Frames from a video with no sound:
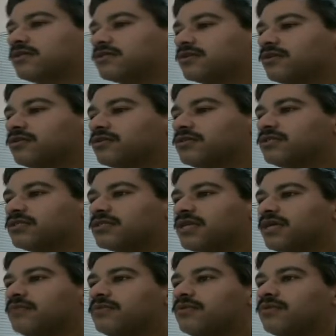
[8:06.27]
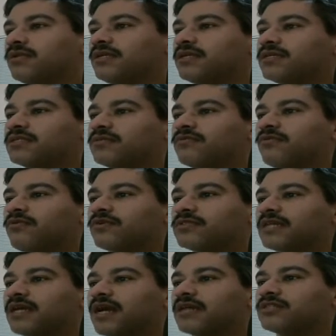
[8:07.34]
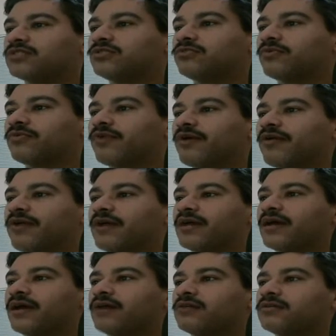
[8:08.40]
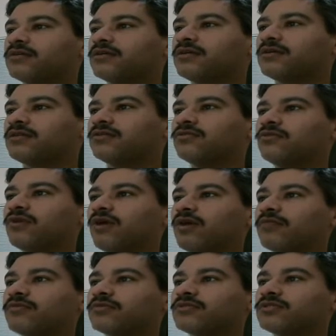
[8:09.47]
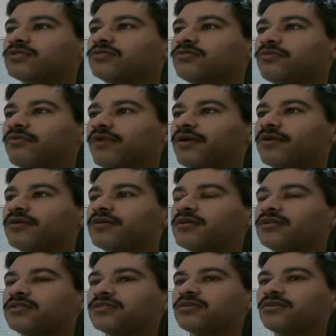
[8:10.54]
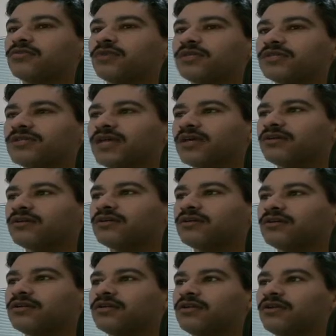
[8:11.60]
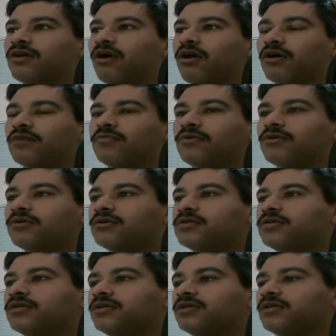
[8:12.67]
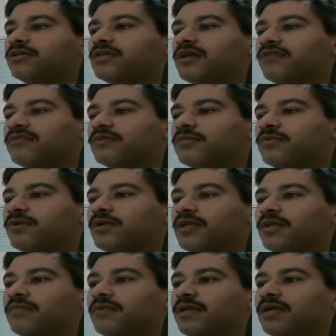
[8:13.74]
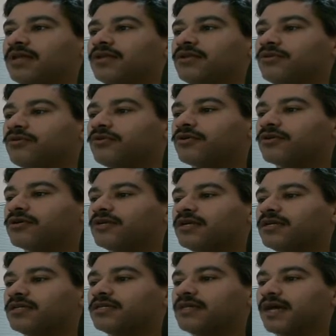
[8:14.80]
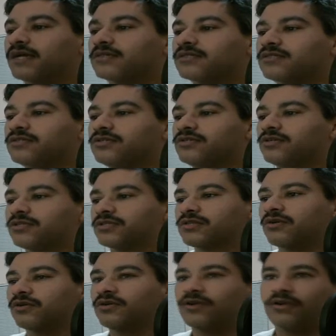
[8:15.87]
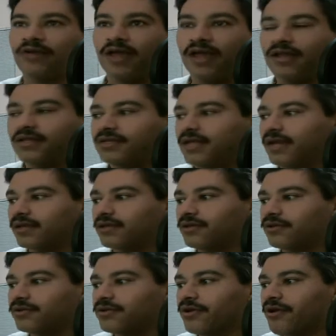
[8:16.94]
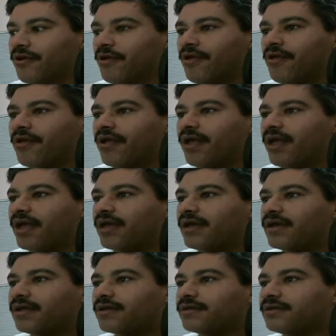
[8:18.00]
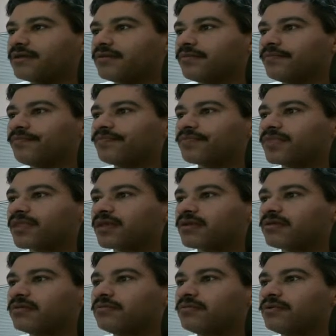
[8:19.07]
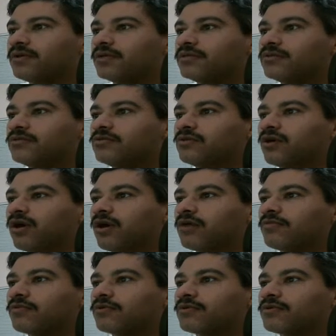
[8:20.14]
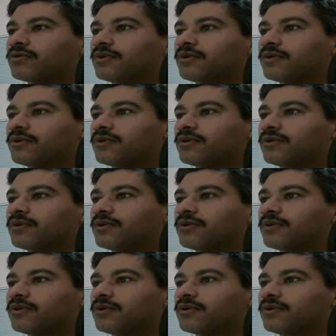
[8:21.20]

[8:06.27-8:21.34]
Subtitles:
So you just keep doing this. Of course, I got a super rare right now. Luke Harper is a super rare. So once you get a good card pull, you can definitely put him in your deck. So you just go to your edit deck here, and you put Luke Harper.